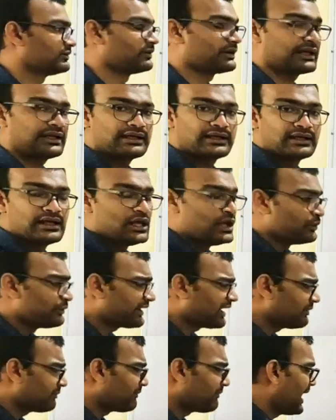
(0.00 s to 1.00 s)
Okay, you
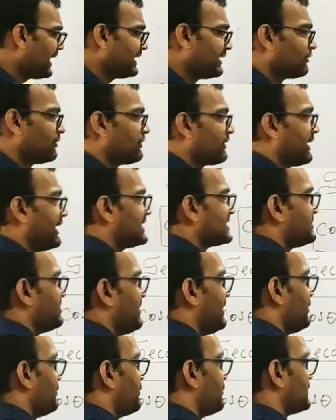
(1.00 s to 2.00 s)
can find out for
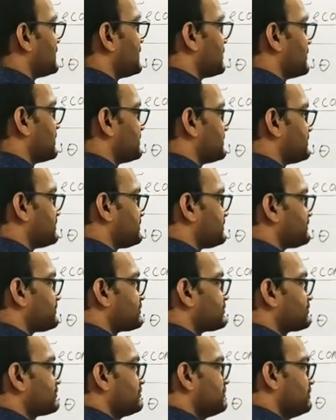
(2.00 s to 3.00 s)
sp2 also.
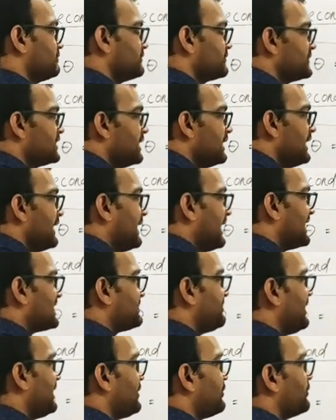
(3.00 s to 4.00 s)

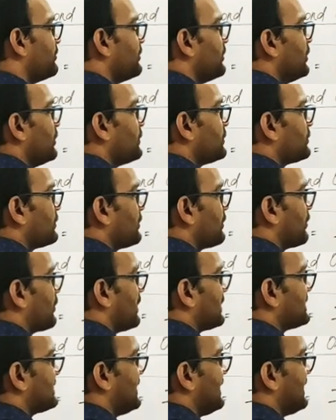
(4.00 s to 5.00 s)
sp2, so cos